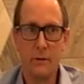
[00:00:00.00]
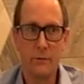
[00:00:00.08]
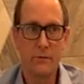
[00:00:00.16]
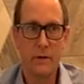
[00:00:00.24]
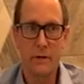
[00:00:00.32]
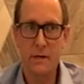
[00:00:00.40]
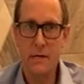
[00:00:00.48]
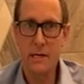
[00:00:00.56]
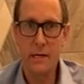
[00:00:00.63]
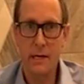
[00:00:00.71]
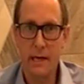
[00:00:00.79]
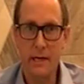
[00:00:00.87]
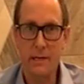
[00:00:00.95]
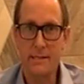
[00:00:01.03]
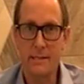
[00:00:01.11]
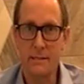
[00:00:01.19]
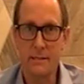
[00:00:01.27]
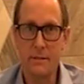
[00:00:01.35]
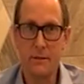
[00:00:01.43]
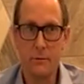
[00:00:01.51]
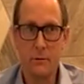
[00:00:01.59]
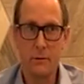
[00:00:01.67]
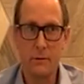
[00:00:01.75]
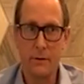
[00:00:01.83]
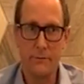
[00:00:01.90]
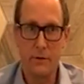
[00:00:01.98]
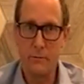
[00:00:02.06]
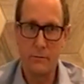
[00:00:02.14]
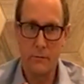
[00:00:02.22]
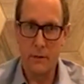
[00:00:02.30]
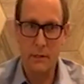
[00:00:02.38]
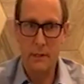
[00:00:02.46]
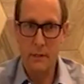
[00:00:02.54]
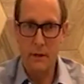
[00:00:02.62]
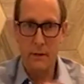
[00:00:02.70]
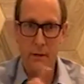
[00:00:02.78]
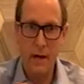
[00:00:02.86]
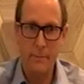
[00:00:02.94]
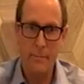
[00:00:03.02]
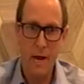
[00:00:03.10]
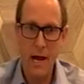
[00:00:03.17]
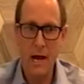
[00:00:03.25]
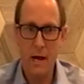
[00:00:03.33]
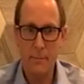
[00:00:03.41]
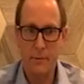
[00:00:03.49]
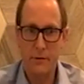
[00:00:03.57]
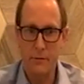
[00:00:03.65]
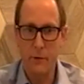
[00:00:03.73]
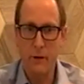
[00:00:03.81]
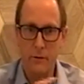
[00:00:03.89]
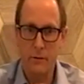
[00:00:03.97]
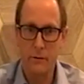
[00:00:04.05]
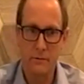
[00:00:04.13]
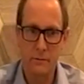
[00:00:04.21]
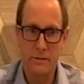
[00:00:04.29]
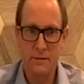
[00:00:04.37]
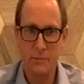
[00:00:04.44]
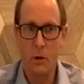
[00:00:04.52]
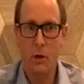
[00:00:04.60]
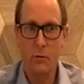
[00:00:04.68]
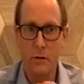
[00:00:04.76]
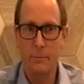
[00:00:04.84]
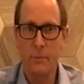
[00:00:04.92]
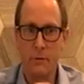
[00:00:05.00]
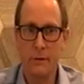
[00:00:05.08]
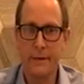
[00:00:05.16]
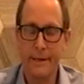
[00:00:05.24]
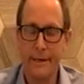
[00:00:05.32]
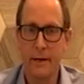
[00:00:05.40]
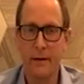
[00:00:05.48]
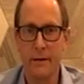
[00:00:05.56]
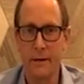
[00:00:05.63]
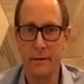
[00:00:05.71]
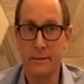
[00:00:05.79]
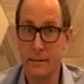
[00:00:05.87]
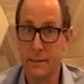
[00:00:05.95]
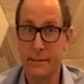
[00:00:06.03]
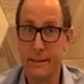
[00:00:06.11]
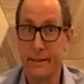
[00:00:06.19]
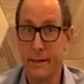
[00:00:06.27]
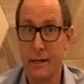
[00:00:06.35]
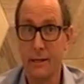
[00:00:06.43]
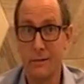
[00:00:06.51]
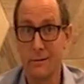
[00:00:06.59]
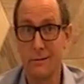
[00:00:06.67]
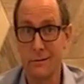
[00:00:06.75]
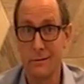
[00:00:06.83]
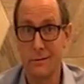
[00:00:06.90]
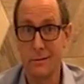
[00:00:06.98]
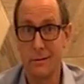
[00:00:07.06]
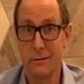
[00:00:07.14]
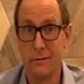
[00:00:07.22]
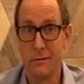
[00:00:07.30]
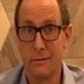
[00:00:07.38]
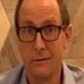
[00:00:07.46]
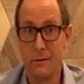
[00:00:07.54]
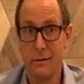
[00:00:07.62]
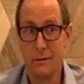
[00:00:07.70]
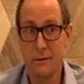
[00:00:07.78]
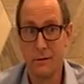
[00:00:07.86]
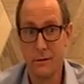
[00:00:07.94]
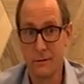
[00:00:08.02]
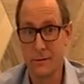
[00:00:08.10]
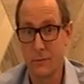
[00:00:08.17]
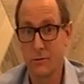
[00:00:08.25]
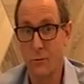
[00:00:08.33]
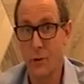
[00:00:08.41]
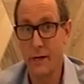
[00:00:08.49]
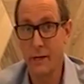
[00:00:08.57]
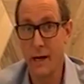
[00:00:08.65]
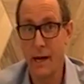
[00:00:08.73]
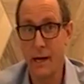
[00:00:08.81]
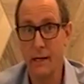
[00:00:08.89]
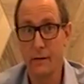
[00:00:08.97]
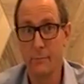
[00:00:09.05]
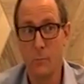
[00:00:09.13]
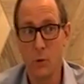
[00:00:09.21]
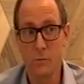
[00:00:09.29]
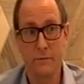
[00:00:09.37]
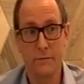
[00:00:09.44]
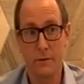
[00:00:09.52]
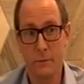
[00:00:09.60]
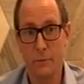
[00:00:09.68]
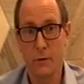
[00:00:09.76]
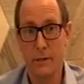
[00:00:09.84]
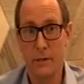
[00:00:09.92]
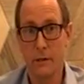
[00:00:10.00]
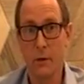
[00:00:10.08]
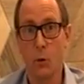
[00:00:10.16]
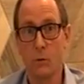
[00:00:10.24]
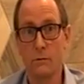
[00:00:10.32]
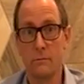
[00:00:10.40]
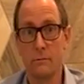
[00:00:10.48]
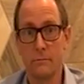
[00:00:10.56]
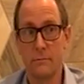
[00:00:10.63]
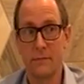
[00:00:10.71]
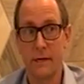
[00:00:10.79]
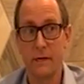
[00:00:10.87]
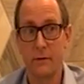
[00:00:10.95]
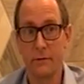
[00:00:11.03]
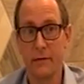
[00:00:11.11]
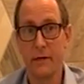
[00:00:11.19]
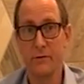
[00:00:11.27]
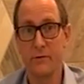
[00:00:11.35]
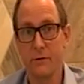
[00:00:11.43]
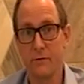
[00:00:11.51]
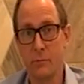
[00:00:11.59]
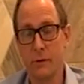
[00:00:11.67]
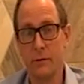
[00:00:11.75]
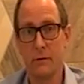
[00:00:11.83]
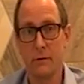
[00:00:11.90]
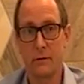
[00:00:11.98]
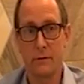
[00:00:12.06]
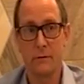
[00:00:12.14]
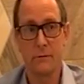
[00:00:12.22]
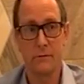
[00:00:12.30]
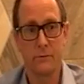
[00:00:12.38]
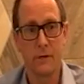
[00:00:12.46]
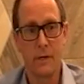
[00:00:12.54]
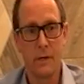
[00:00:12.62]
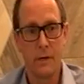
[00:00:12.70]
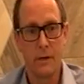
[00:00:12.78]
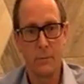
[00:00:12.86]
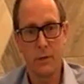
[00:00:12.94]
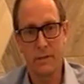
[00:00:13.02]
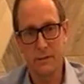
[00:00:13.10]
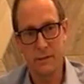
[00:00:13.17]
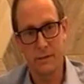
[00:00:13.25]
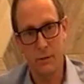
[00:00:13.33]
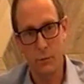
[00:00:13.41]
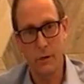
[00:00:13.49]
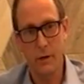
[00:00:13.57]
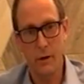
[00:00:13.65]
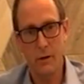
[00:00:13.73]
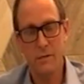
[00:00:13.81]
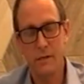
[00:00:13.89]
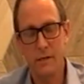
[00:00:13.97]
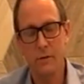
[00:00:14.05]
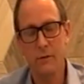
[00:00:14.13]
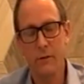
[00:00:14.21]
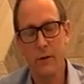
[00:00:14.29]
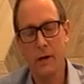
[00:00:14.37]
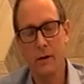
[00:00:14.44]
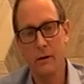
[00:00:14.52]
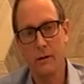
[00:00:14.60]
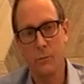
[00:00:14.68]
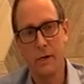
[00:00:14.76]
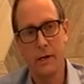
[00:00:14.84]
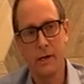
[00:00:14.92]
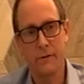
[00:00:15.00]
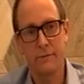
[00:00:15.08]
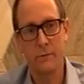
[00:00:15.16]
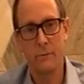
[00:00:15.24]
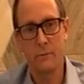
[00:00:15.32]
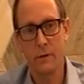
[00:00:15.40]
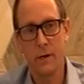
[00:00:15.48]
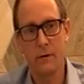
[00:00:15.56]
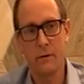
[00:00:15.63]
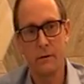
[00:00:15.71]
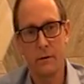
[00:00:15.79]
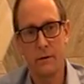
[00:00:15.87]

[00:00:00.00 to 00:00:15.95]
16 cases, if you click on that map to other small community areas, 16 cases is still quite high. Most of them are in low single digits when you look at those places. So we are still there, and we're not